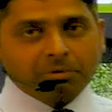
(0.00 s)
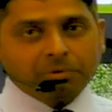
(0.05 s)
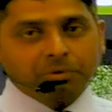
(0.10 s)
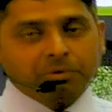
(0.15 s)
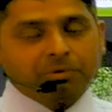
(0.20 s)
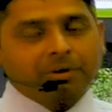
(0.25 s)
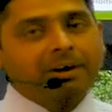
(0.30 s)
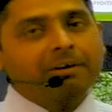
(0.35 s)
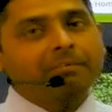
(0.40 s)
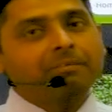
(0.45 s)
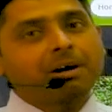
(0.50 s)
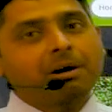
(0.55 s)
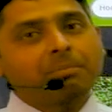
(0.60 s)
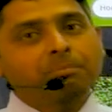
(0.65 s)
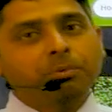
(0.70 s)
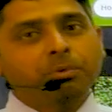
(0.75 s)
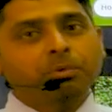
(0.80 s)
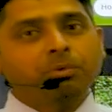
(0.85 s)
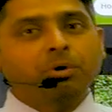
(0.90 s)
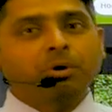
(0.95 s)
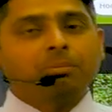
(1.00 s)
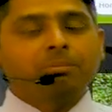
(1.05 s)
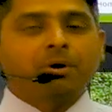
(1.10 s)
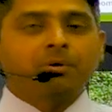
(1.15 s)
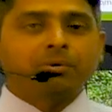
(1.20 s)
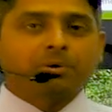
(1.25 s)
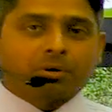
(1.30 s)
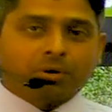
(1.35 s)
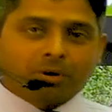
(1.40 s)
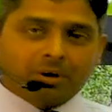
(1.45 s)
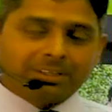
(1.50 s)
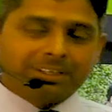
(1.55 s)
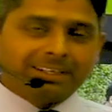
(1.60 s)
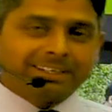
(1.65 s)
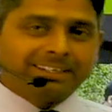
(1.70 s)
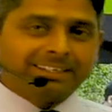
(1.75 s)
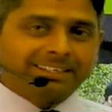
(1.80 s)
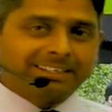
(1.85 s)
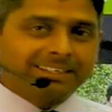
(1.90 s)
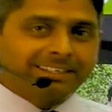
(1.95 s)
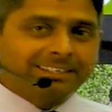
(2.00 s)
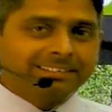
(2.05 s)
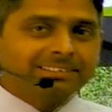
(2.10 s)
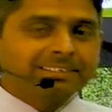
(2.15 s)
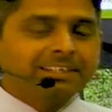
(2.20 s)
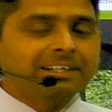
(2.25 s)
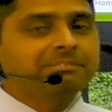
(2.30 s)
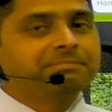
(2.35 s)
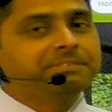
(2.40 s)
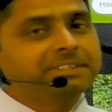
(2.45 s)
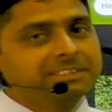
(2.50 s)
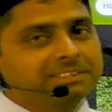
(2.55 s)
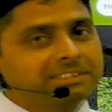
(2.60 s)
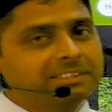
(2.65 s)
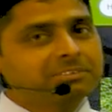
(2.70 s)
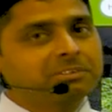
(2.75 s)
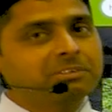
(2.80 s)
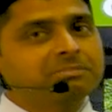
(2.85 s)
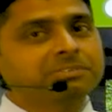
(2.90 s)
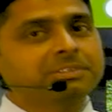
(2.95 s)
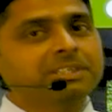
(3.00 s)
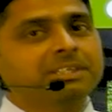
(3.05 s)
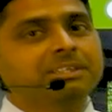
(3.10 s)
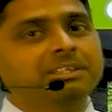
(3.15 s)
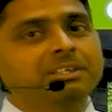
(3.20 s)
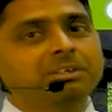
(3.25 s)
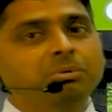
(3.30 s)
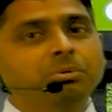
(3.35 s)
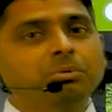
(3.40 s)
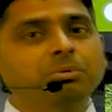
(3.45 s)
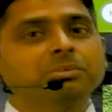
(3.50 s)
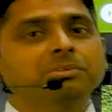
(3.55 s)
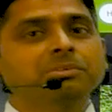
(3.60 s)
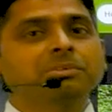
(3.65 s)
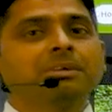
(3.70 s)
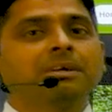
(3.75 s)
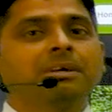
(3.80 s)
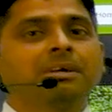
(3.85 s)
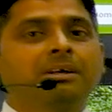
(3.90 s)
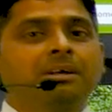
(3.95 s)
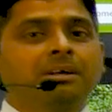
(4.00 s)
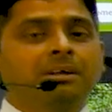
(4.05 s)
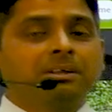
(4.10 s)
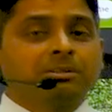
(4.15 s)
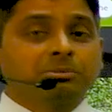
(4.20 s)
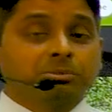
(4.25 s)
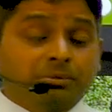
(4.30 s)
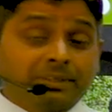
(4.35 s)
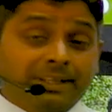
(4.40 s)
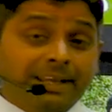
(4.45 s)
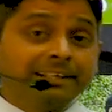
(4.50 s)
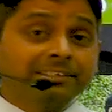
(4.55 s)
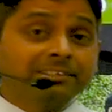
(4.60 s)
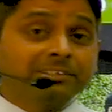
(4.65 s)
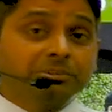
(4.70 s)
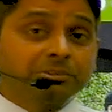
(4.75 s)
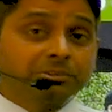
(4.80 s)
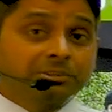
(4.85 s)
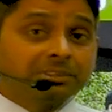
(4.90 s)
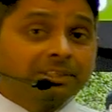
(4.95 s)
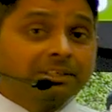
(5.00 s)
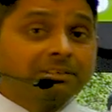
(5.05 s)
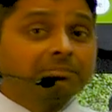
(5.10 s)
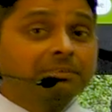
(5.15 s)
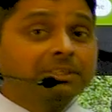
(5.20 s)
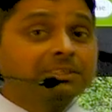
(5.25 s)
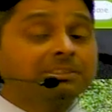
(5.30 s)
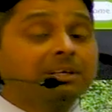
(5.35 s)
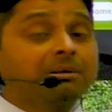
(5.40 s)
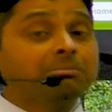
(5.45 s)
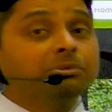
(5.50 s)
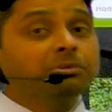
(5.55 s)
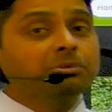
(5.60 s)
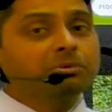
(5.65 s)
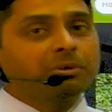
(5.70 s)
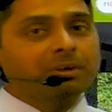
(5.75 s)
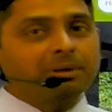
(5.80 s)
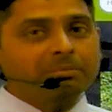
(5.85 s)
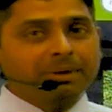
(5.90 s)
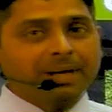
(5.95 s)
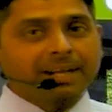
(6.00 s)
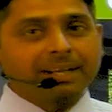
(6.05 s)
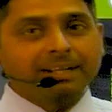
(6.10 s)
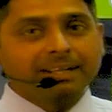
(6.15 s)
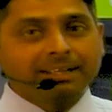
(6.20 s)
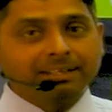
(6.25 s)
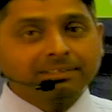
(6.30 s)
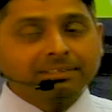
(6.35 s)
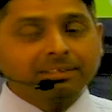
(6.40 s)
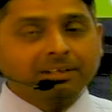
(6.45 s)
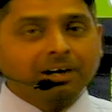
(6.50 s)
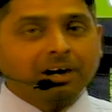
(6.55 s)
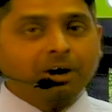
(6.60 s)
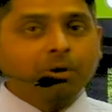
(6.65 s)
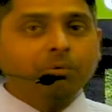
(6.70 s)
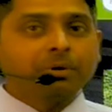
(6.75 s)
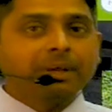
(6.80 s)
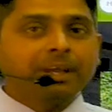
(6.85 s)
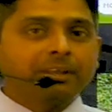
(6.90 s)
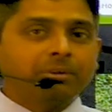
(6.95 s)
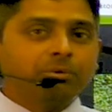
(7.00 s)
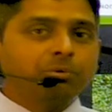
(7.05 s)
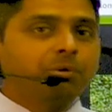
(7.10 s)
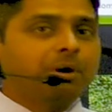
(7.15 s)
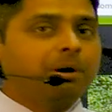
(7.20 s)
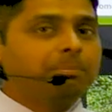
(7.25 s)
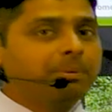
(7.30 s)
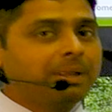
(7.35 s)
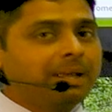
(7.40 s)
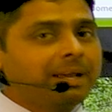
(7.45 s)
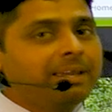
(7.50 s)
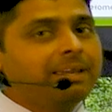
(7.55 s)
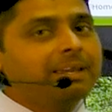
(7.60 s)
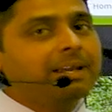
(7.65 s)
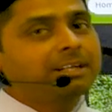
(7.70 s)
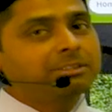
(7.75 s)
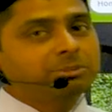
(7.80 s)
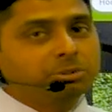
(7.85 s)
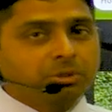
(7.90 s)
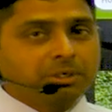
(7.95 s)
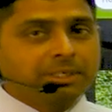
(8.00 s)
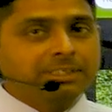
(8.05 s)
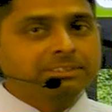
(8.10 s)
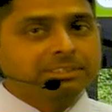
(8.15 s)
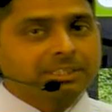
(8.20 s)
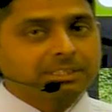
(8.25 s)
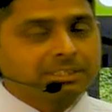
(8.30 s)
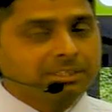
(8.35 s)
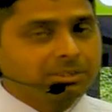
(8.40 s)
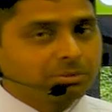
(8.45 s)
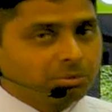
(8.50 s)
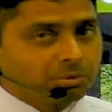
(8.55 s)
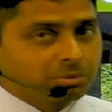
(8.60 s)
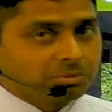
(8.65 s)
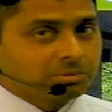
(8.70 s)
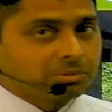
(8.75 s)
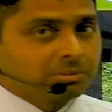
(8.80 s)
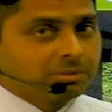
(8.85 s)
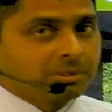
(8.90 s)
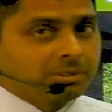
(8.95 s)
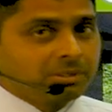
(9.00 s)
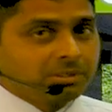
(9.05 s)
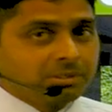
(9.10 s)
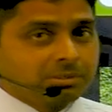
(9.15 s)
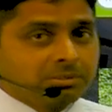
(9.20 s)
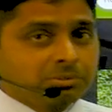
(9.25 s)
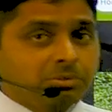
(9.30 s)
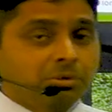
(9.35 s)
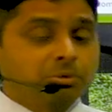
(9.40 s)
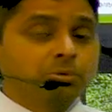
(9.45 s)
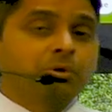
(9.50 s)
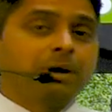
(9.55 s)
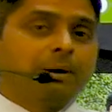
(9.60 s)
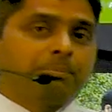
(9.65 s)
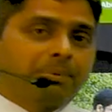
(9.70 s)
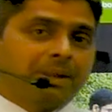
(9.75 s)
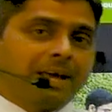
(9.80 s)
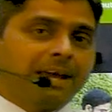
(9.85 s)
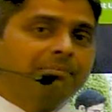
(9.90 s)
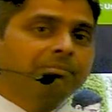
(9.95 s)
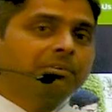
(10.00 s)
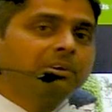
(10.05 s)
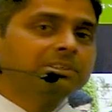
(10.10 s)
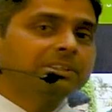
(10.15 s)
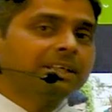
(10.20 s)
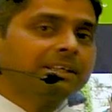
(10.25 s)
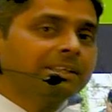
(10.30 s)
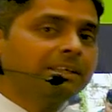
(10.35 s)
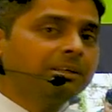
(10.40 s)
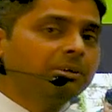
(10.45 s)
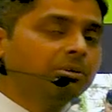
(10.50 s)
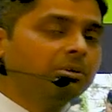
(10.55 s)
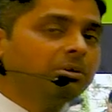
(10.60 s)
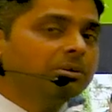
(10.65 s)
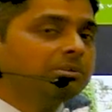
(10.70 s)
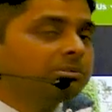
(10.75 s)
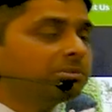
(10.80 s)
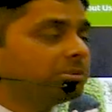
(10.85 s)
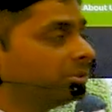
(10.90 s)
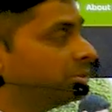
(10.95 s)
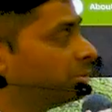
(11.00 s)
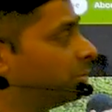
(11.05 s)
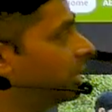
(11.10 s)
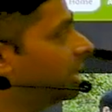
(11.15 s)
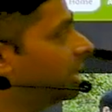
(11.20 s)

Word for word: you have come to know about all the details and features of Shakti course. So next question which comes to your mind is how can you apply and join Shakti course? So to apply for Shakti course, you